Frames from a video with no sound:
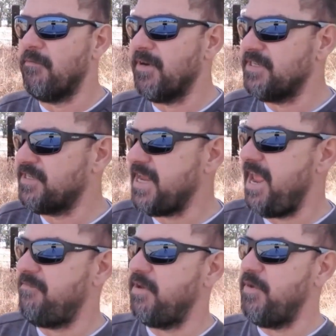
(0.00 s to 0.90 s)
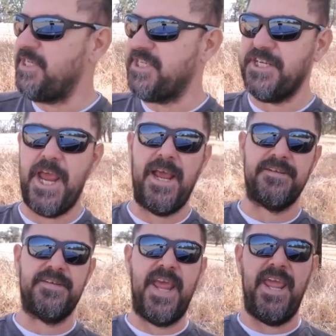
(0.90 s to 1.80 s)
verse 7, which
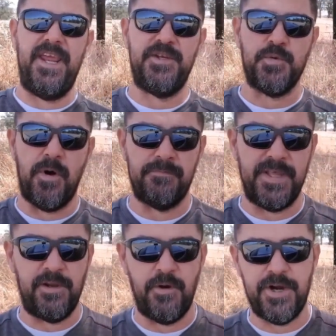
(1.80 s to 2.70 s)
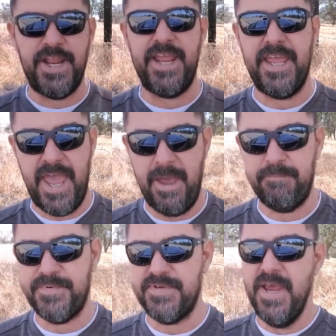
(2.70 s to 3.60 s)
says, The angel of the Lord
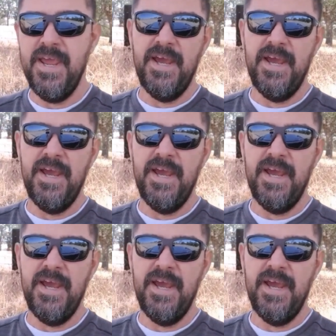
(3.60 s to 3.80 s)
encamps